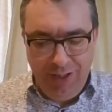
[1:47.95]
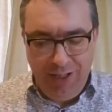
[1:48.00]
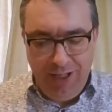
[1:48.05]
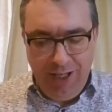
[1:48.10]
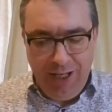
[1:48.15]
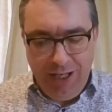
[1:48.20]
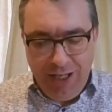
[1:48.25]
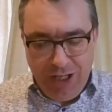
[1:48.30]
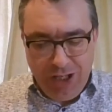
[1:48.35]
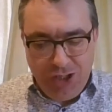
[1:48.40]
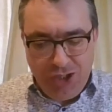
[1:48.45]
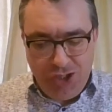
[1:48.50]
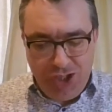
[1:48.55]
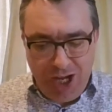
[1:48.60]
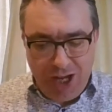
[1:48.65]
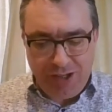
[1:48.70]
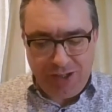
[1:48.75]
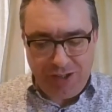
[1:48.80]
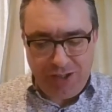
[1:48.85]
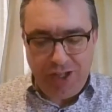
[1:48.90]
It is
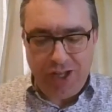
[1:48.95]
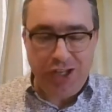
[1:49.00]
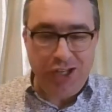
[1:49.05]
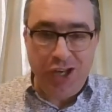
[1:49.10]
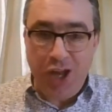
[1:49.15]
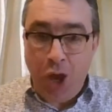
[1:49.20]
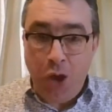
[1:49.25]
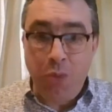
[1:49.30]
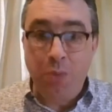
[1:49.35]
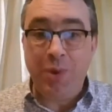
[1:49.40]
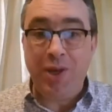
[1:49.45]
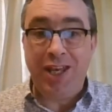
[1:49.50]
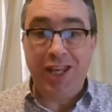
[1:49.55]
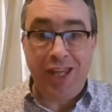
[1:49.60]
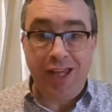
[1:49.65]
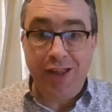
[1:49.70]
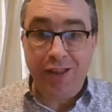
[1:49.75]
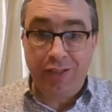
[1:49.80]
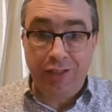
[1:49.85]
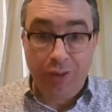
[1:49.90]
just that
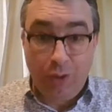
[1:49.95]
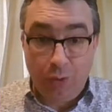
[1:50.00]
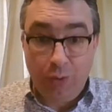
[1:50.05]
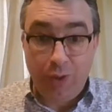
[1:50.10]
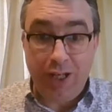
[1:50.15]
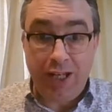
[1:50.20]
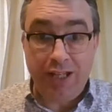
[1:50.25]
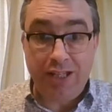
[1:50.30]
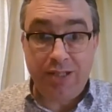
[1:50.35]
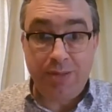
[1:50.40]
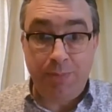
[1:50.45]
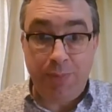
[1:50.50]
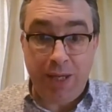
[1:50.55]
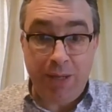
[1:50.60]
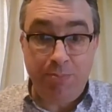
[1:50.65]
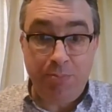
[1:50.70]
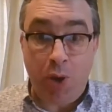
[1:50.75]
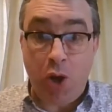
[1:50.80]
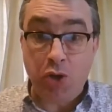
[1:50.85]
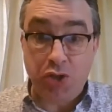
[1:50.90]
nobody had thought it to
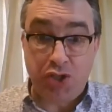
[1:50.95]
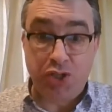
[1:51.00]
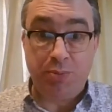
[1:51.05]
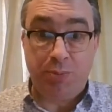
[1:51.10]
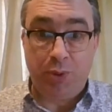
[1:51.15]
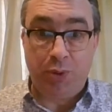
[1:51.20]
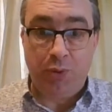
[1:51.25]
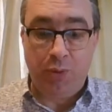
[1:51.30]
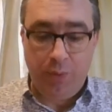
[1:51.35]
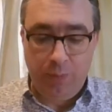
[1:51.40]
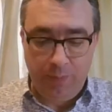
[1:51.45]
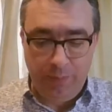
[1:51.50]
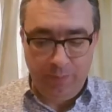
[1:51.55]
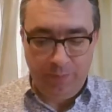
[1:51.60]
be possible.